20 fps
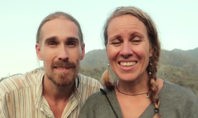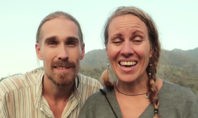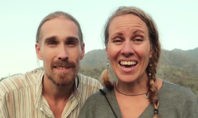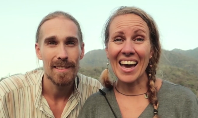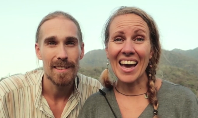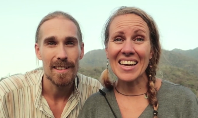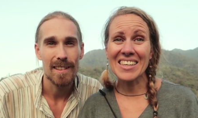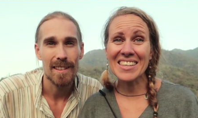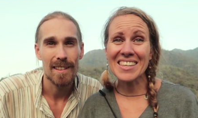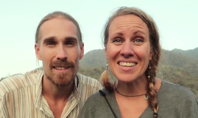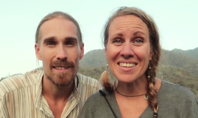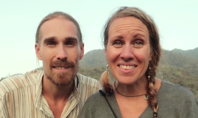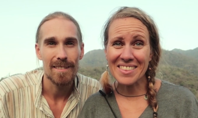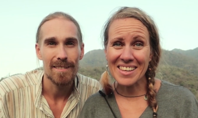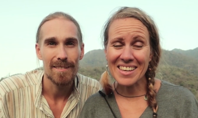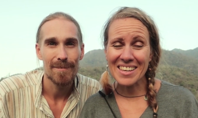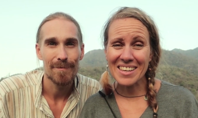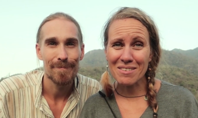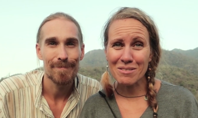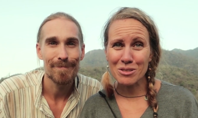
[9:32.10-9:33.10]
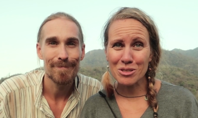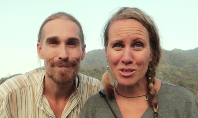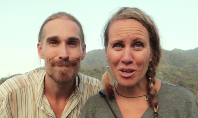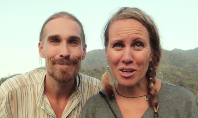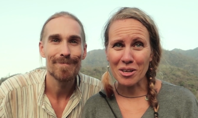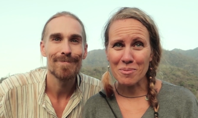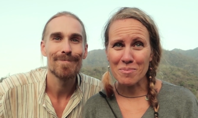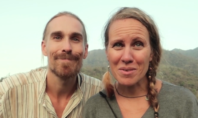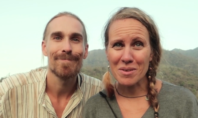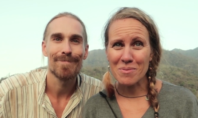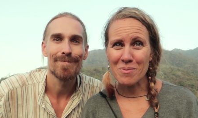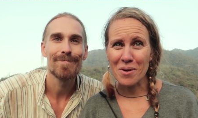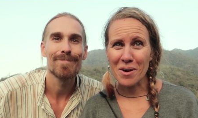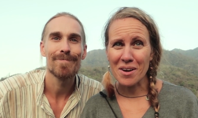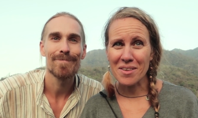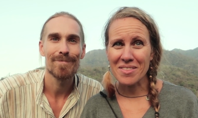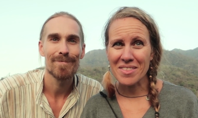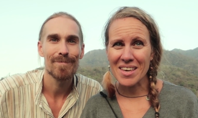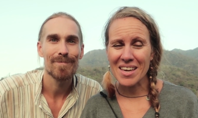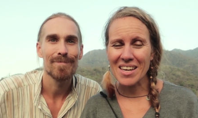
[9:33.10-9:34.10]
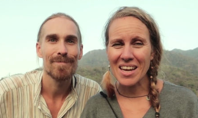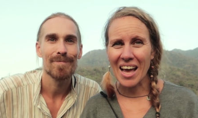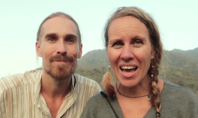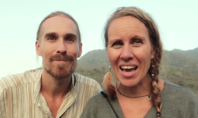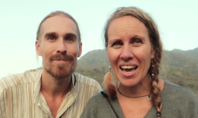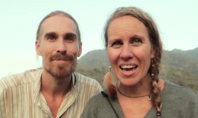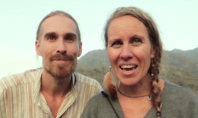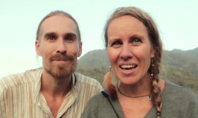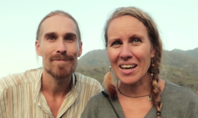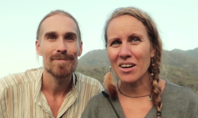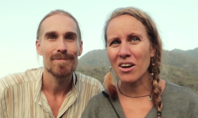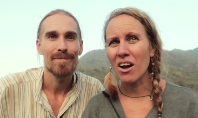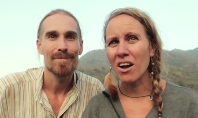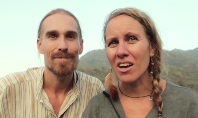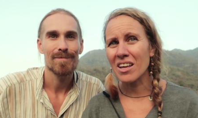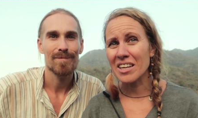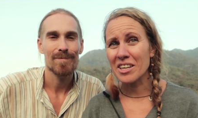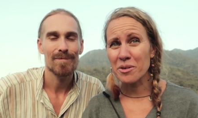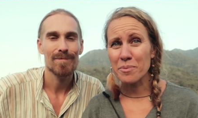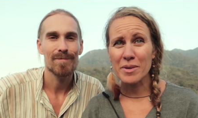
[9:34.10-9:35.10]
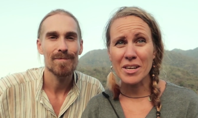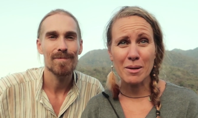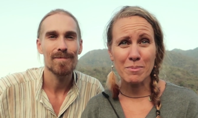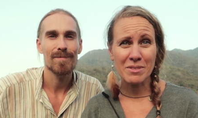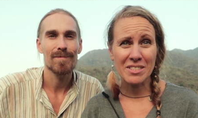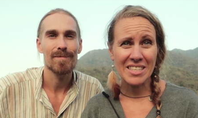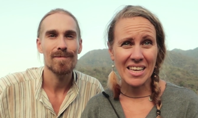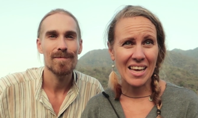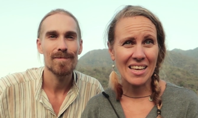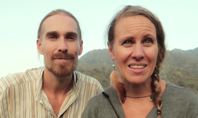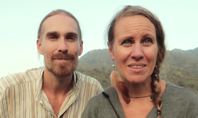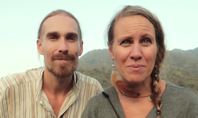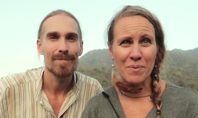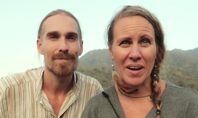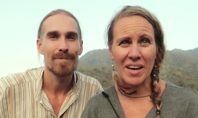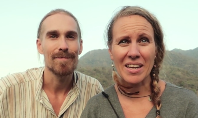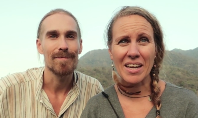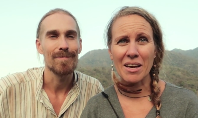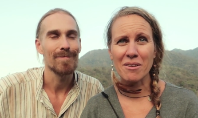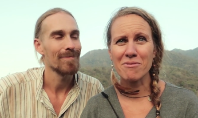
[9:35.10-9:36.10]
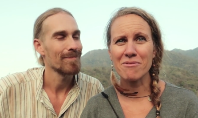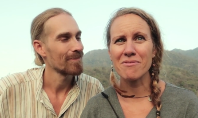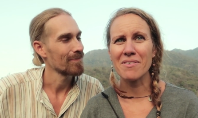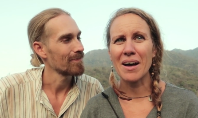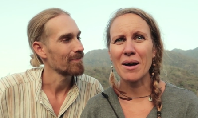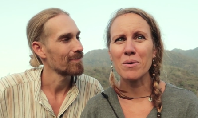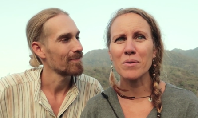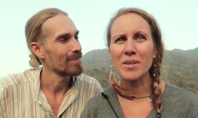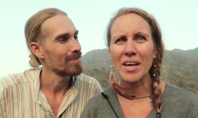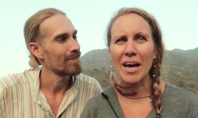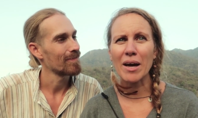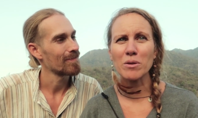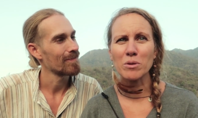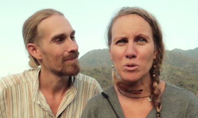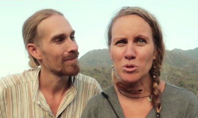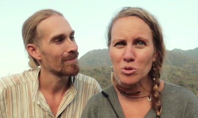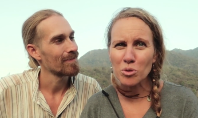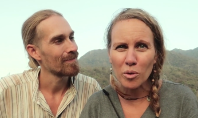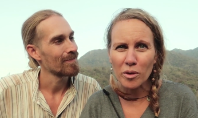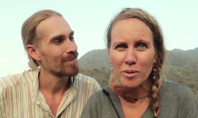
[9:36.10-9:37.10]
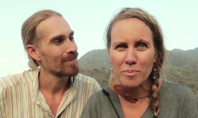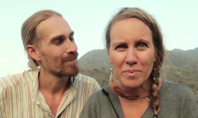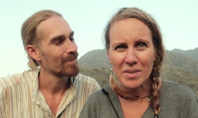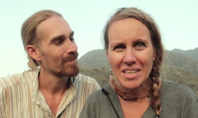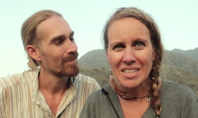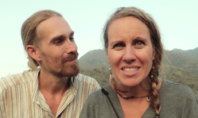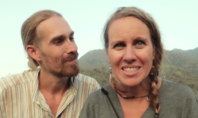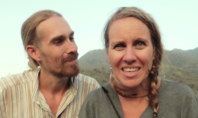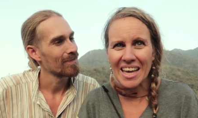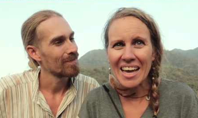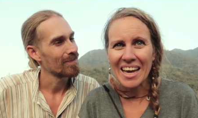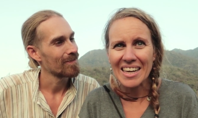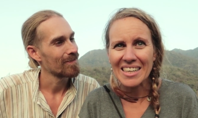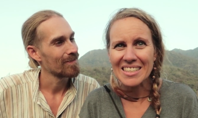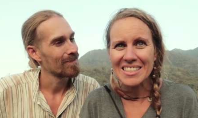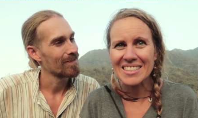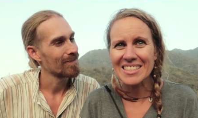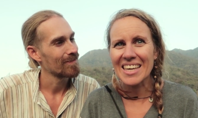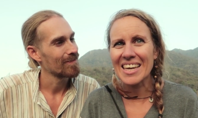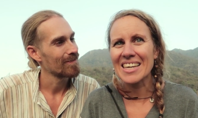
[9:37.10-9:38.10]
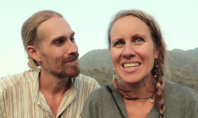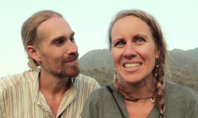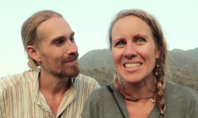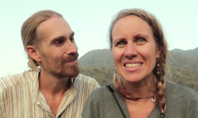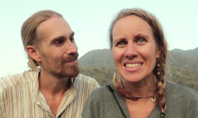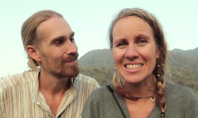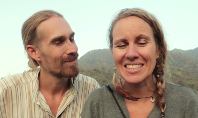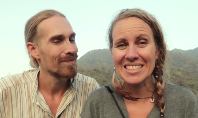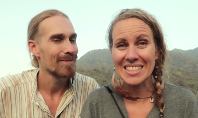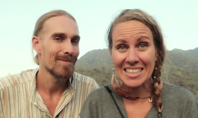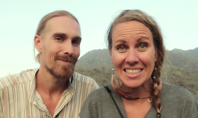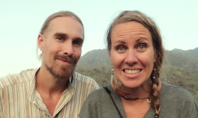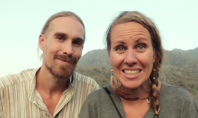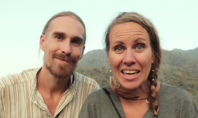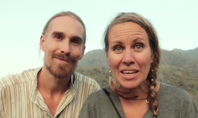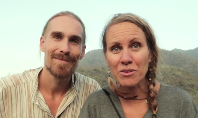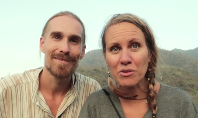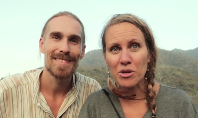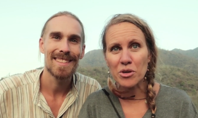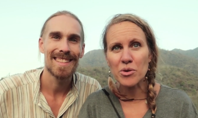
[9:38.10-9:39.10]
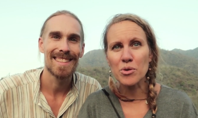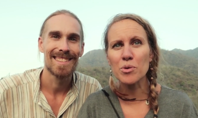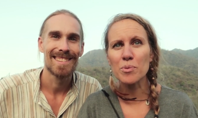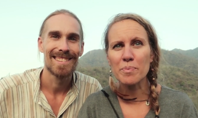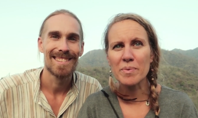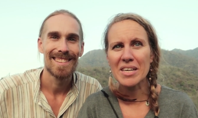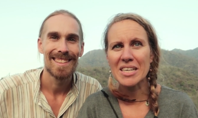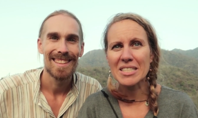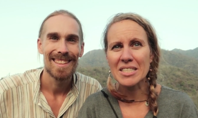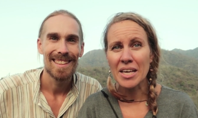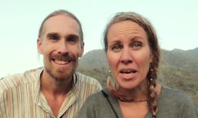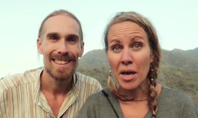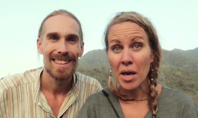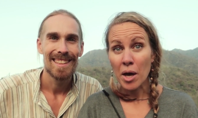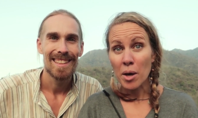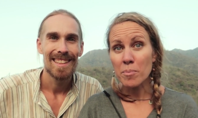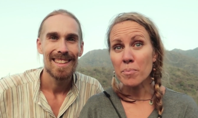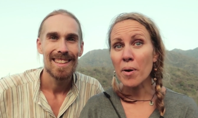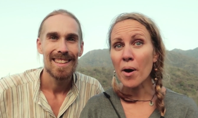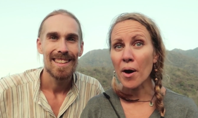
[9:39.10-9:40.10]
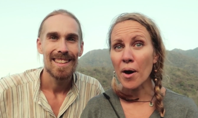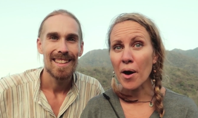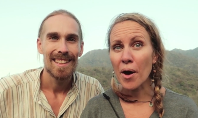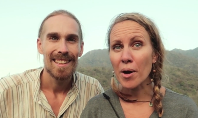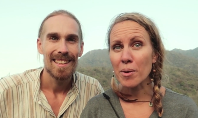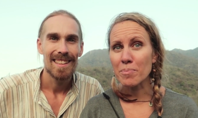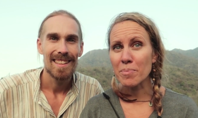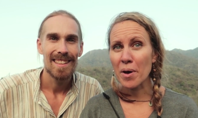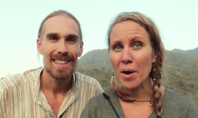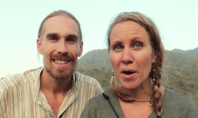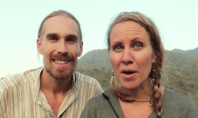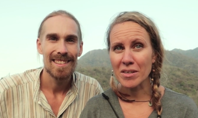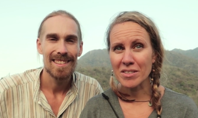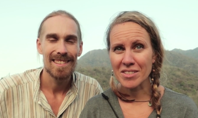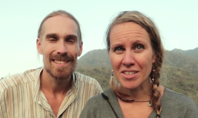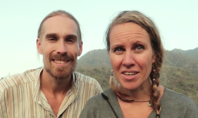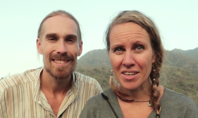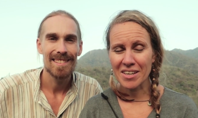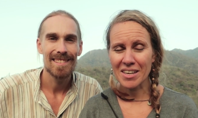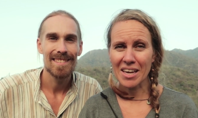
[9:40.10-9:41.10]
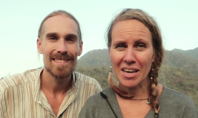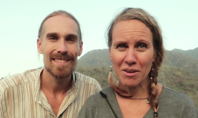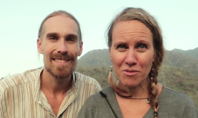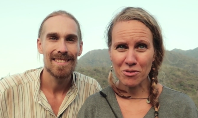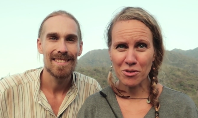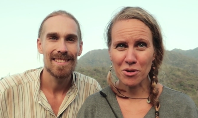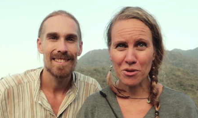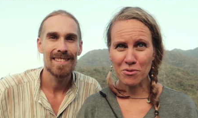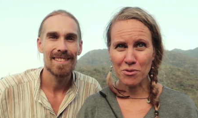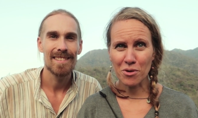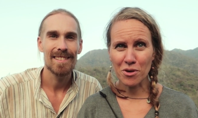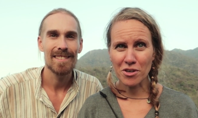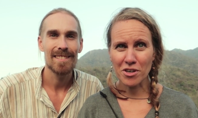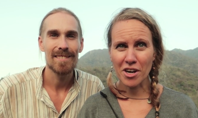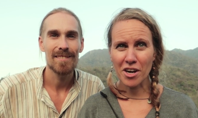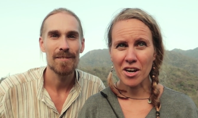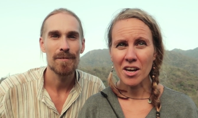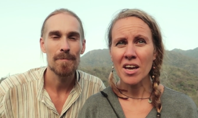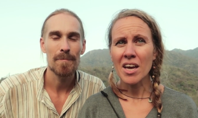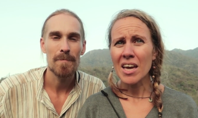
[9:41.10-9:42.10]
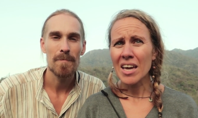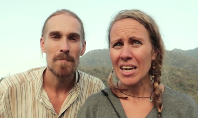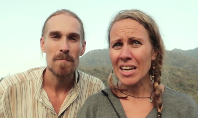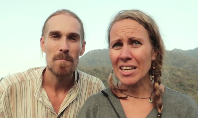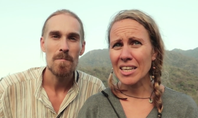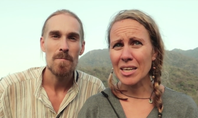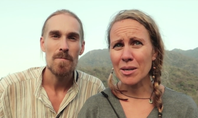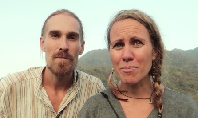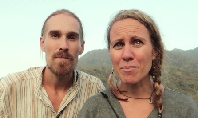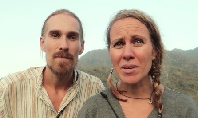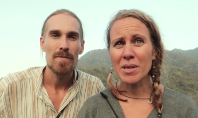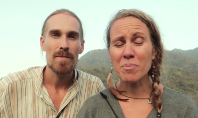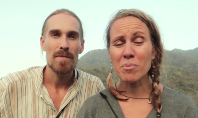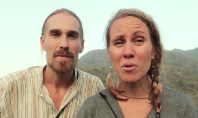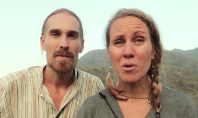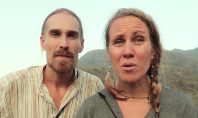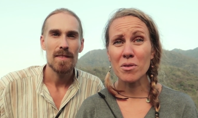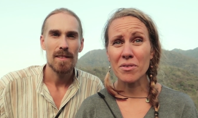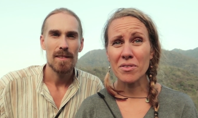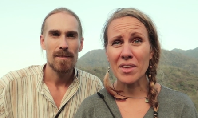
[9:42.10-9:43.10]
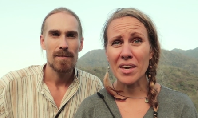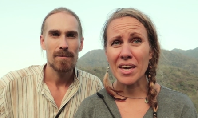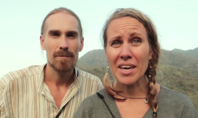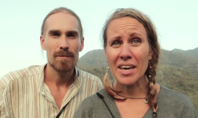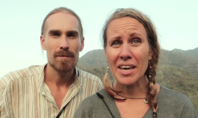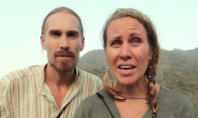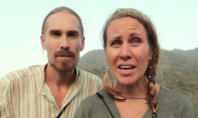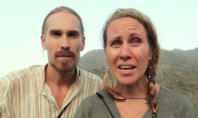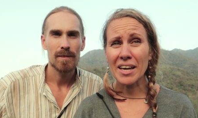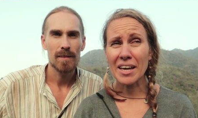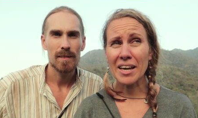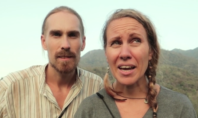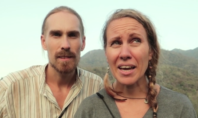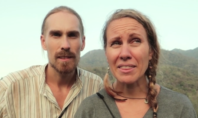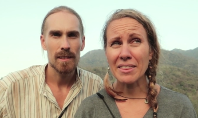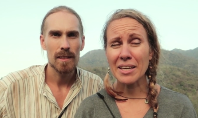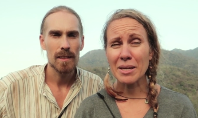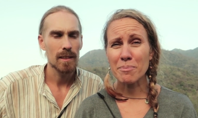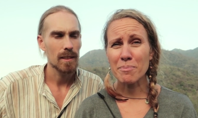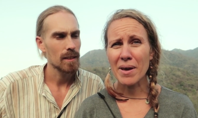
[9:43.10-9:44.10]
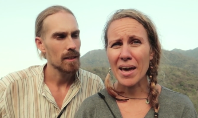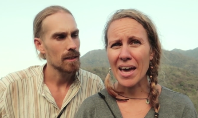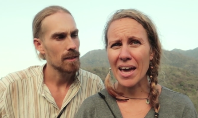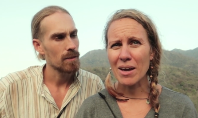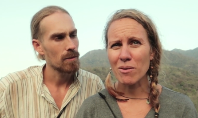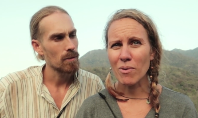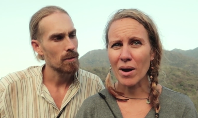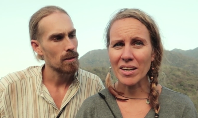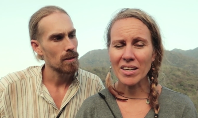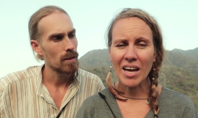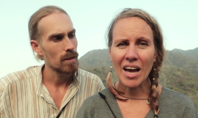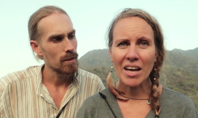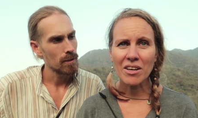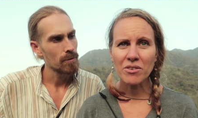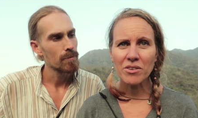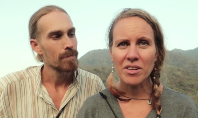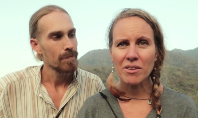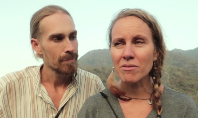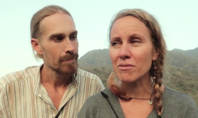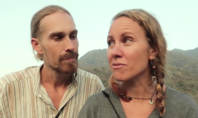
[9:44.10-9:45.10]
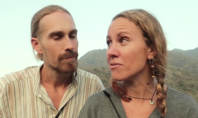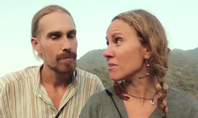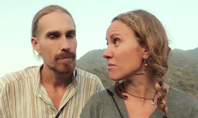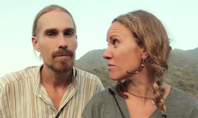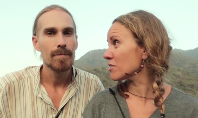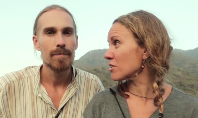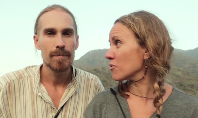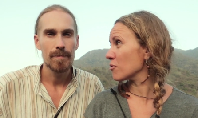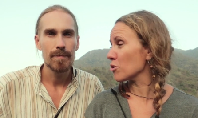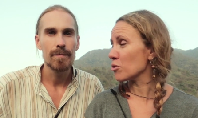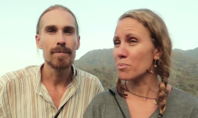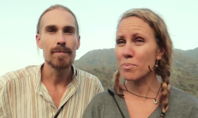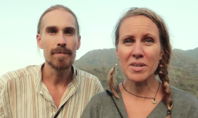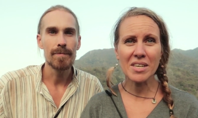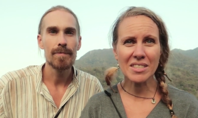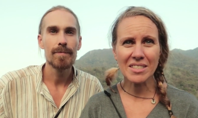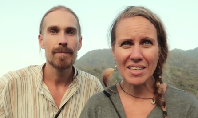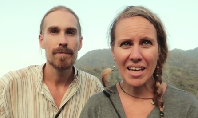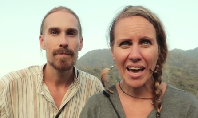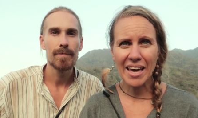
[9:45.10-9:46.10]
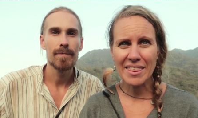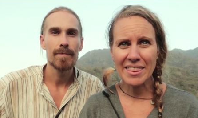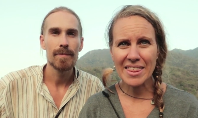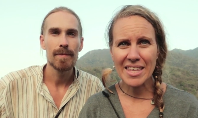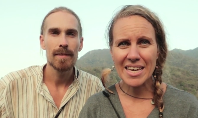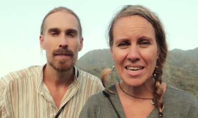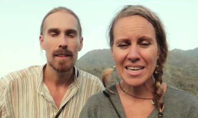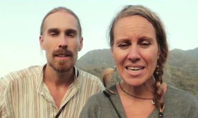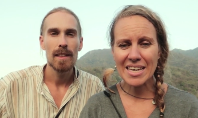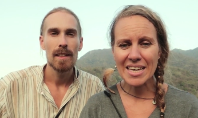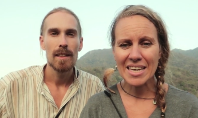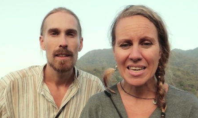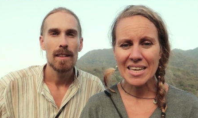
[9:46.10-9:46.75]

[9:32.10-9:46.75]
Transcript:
Speaker 1: Yeah, I didn't think it was gonna be worth it. I got a little bit upset when I found out or saw the big sign saying six hundred rupees per person if you're a foreigner. Indian people think, I think pay one hundred fifty rupees, mm. I think,